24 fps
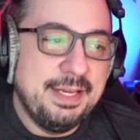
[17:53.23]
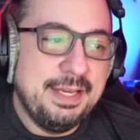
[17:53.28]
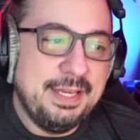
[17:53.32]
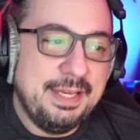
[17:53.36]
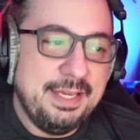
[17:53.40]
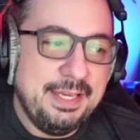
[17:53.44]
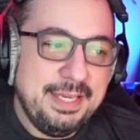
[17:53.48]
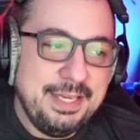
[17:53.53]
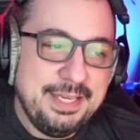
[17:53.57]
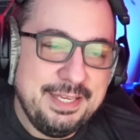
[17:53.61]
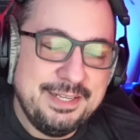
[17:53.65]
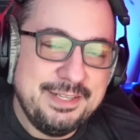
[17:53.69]

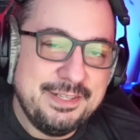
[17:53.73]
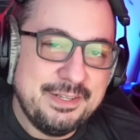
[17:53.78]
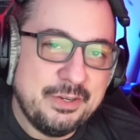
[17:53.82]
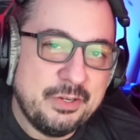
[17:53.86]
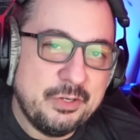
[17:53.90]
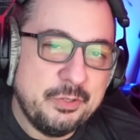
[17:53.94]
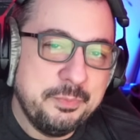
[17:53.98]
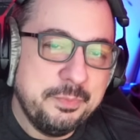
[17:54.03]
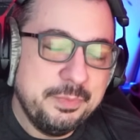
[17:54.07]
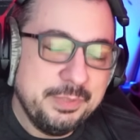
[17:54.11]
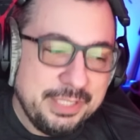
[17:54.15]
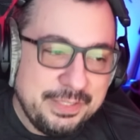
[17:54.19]
In
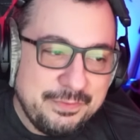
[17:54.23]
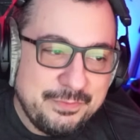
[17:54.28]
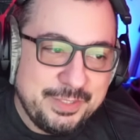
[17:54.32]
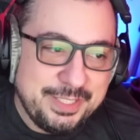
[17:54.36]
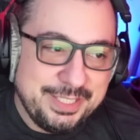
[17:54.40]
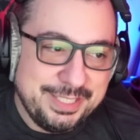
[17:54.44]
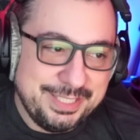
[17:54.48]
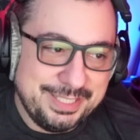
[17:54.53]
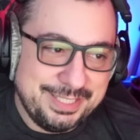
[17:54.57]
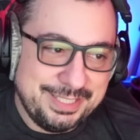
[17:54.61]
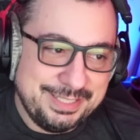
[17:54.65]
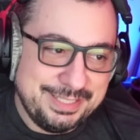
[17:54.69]

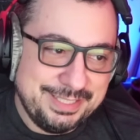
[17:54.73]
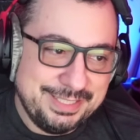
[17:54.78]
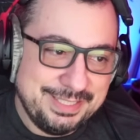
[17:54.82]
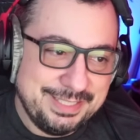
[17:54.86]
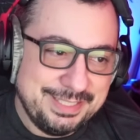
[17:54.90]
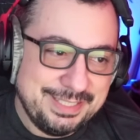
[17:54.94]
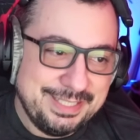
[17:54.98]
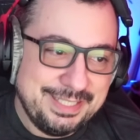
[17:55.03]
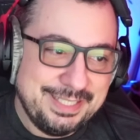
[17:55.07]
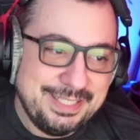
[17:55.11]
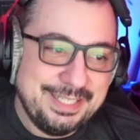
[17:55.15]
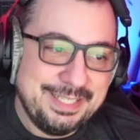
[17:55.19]
Oblivion,
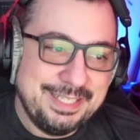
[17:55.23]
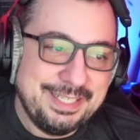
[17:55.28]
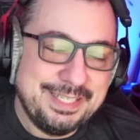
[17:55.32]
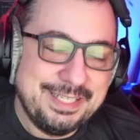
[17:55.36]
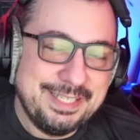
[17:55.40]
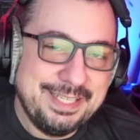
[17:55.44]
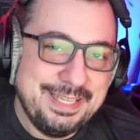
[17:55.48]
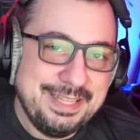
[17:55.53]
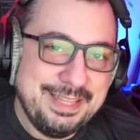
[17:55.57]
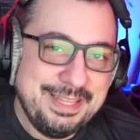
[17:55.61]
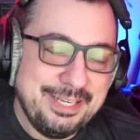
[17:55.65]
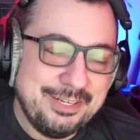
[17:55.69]

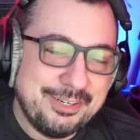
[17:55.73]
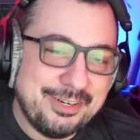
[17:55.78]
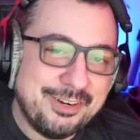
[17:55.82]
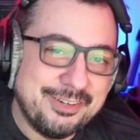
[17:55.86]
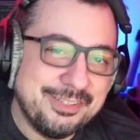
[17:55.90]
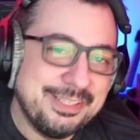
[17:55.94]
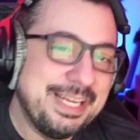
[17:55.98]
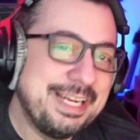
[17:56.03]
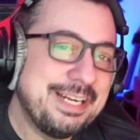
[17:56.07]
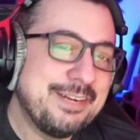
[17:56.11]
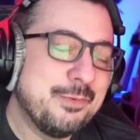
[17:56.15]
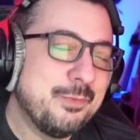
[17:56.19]
there
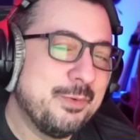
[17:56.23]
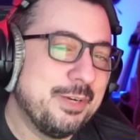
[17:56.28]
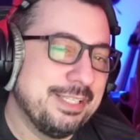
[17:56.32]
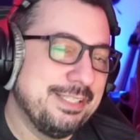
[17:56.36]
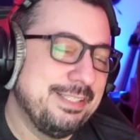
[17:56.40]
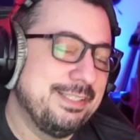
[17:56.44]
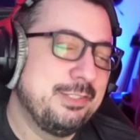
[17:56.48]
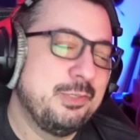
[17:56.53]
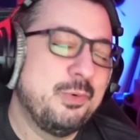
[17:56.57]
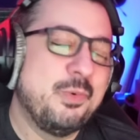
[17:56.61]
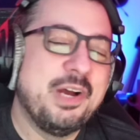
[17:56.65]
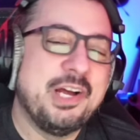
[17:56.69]
are
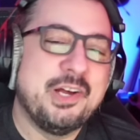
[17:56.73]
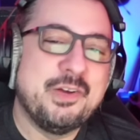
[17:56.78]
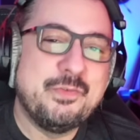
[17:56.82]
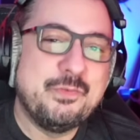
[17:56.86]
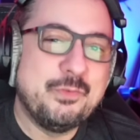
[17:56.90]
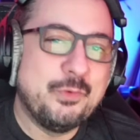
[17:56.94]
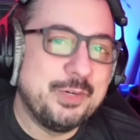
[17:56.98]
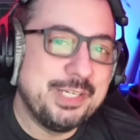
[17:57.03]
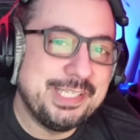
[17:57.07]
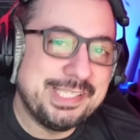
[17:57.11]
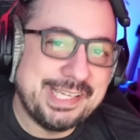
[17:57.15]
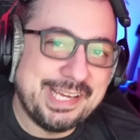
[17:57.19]
12
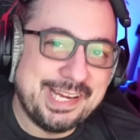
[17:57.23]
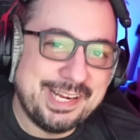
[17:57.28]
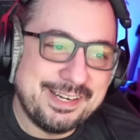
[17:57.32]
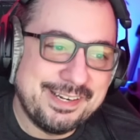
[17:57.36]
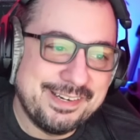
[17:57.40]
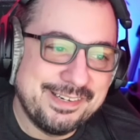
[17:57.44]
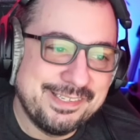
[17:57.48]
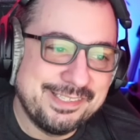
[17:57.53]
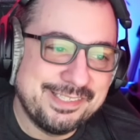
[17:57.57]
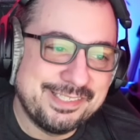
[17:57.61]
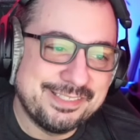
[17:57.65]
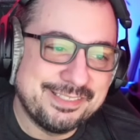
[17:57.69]
voice
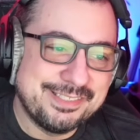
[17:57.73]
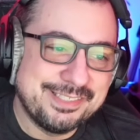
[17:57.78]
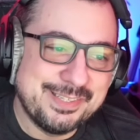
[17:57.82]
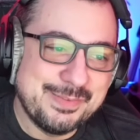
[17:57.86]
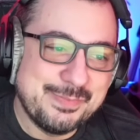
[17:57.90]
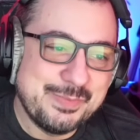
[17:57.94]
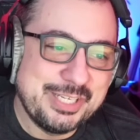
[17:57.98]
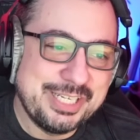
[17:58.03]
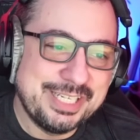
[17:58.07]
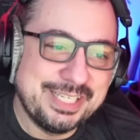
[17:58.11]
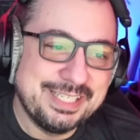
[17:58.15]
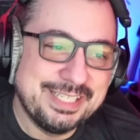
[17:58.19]
actors or
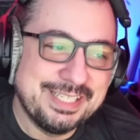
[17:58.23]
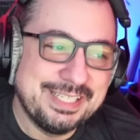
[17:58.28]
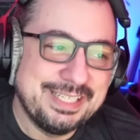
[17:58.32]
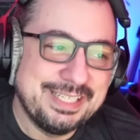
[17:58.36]
something.